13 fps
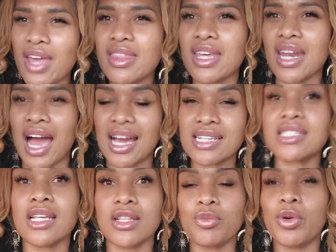that I
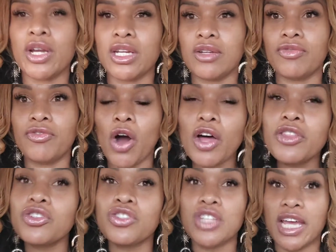celebrated
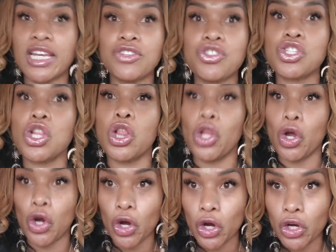Father's Day and just
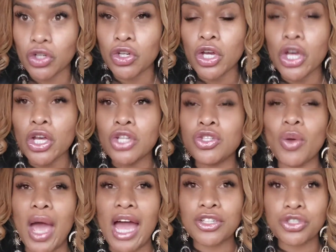learn to
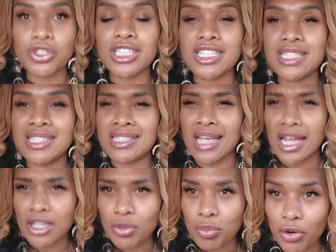actually
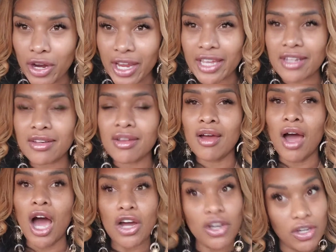celebrate
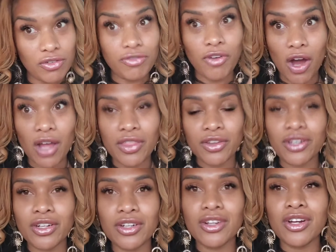a good father.
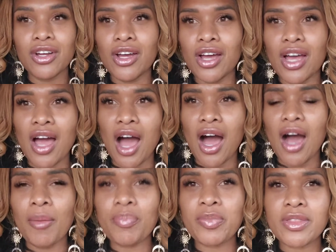
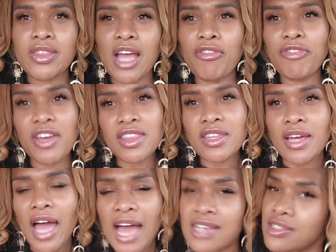Now, Faith
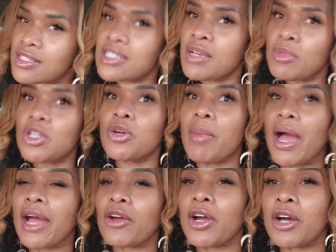has a similar
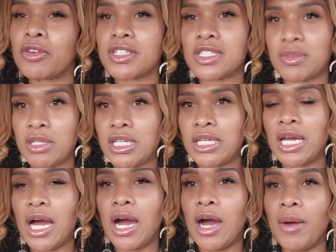background as me,
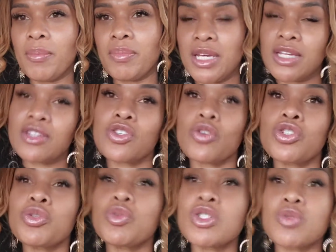being as though
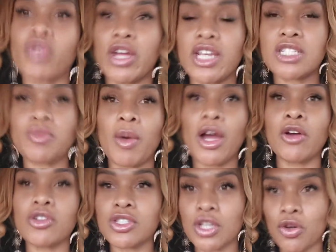she was raised by
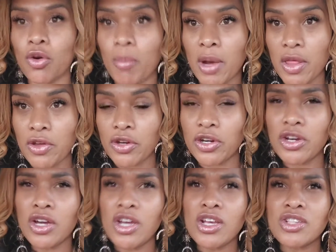her single mother.
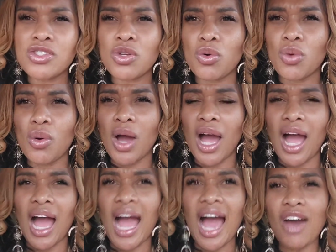So
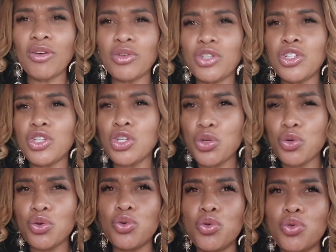how do
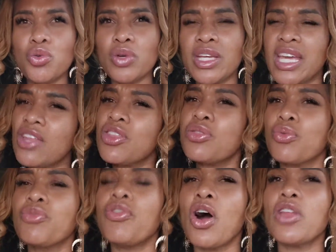you get through
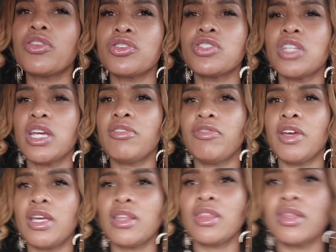Father's Day, Faith?